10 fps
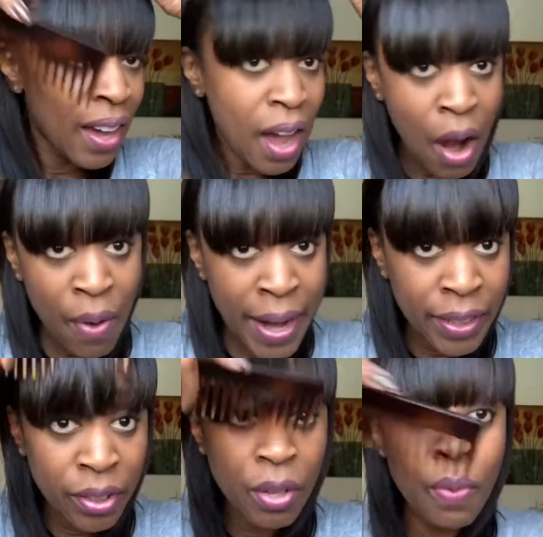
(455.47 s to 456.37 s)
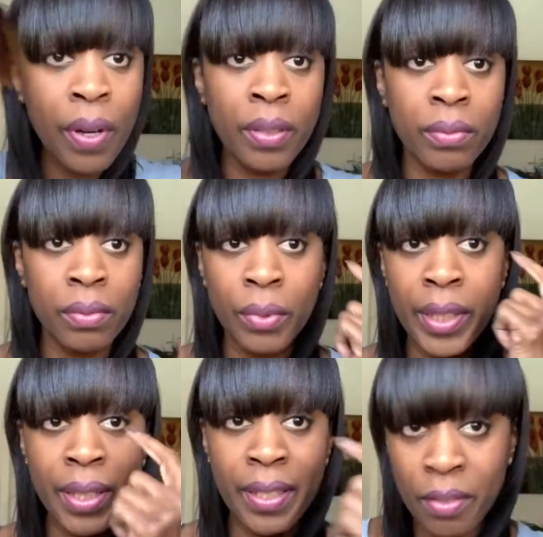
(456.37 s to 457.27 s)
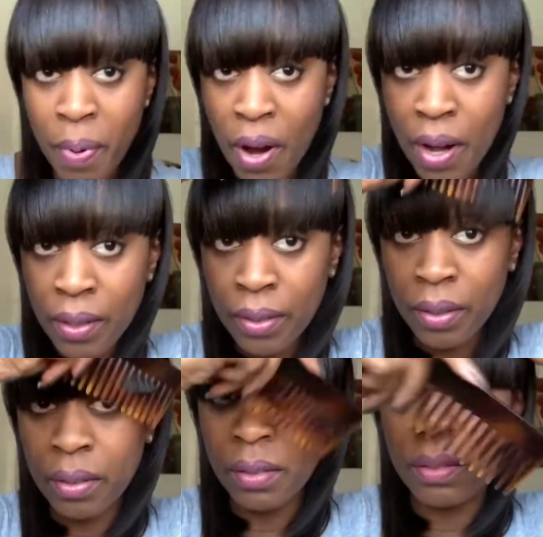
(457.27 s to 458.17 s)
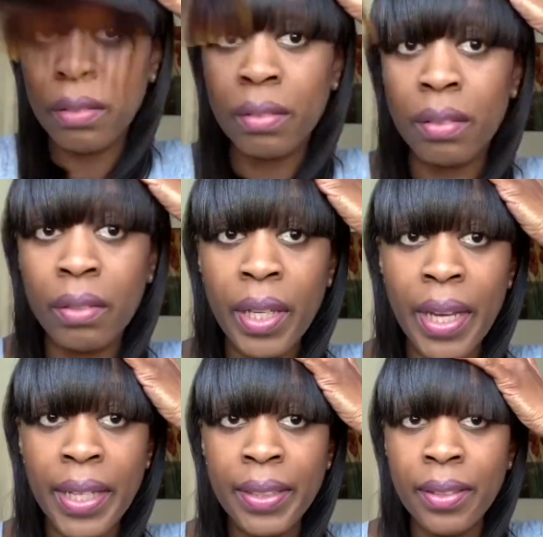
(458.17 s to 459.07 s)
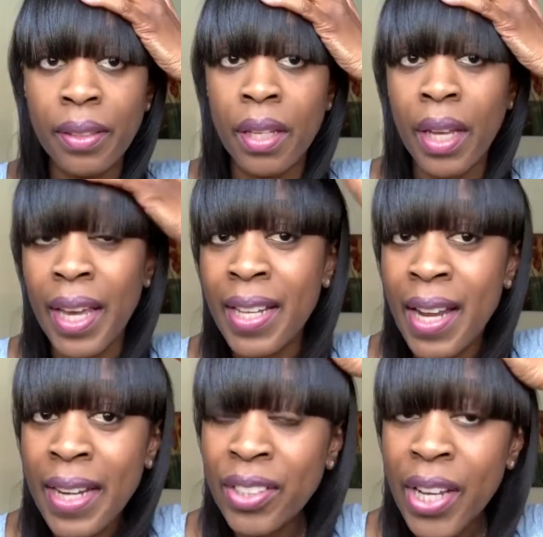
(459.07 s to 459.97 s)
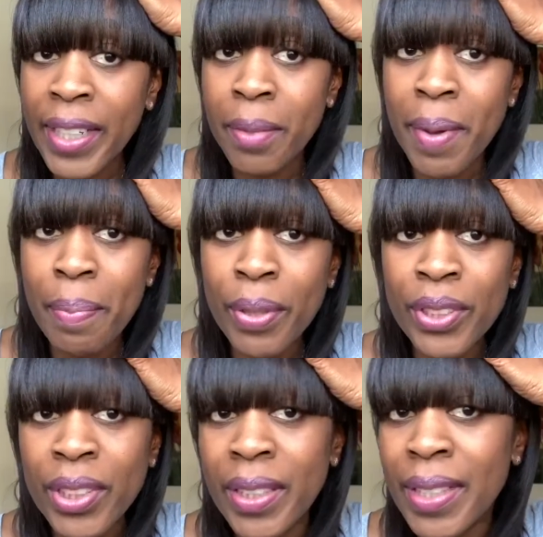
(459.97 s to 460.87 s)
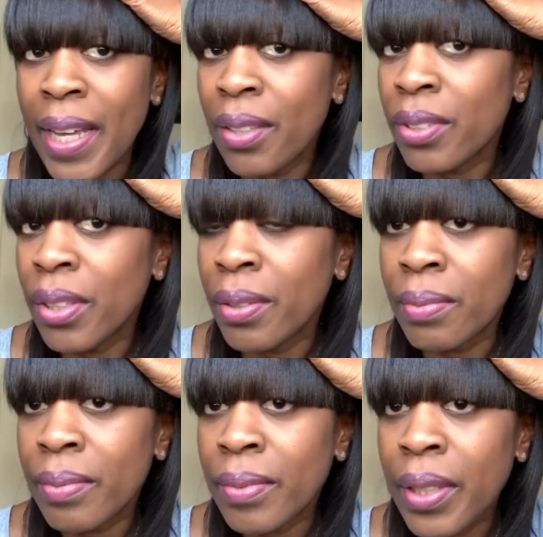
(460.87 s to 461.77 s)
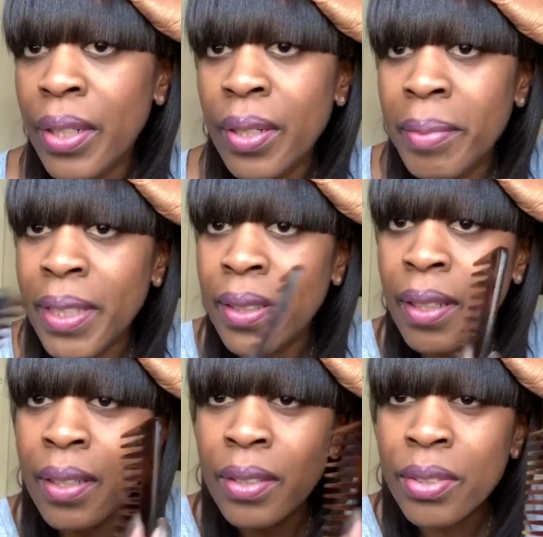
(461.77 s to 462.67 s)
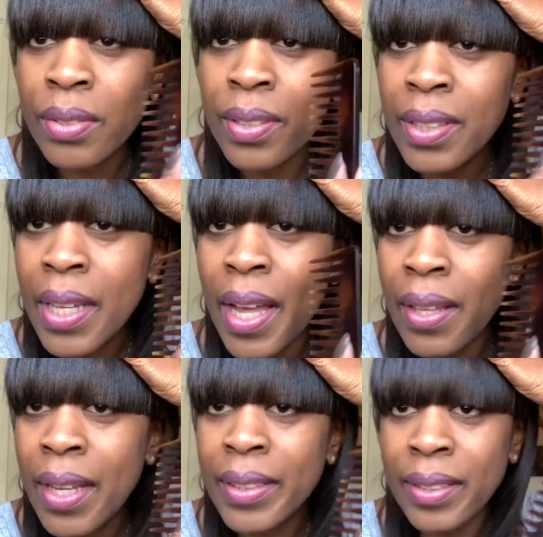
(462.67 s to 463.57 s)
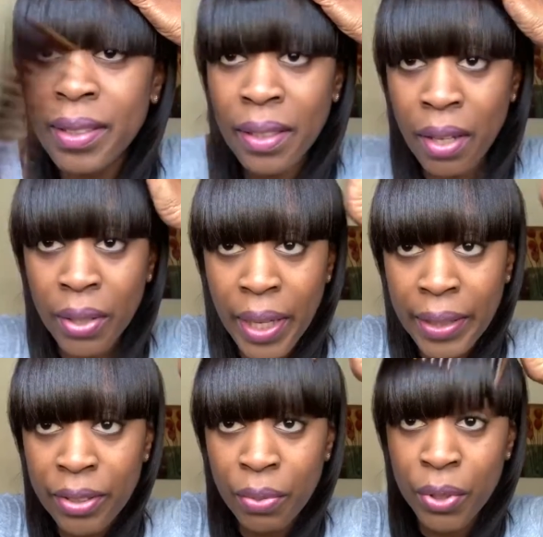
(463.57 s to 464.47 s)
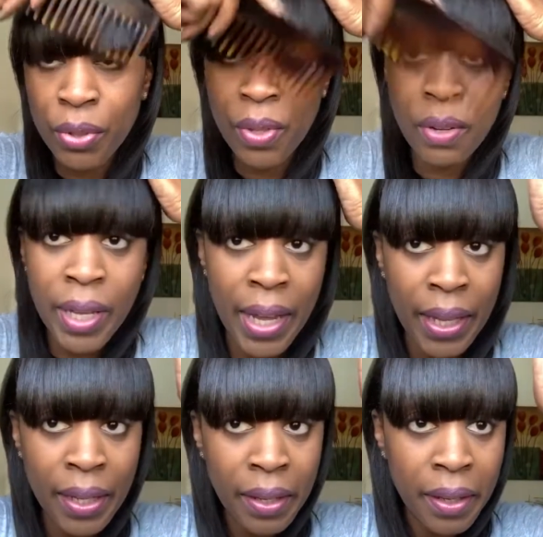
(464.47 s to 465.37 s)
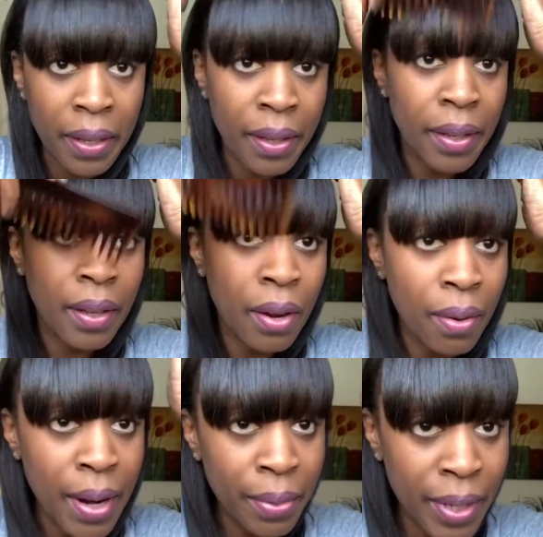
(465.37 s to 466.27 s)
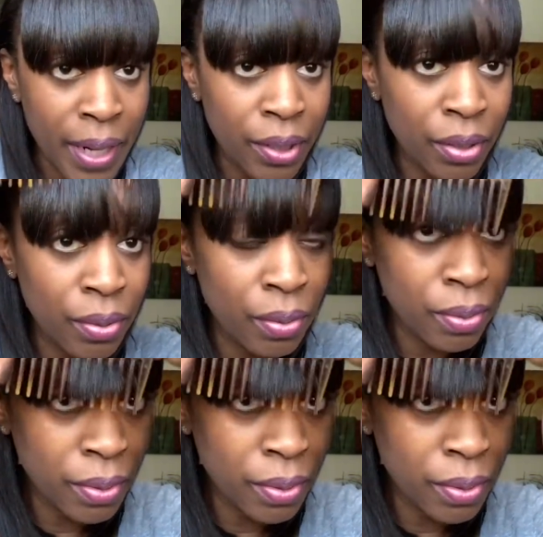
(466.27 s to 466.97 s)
All right, so we did this part, okay? And then I check it by pushing it down too. You know what I mean? So you see how that's, okay. So we're doing okay. All right, we're not too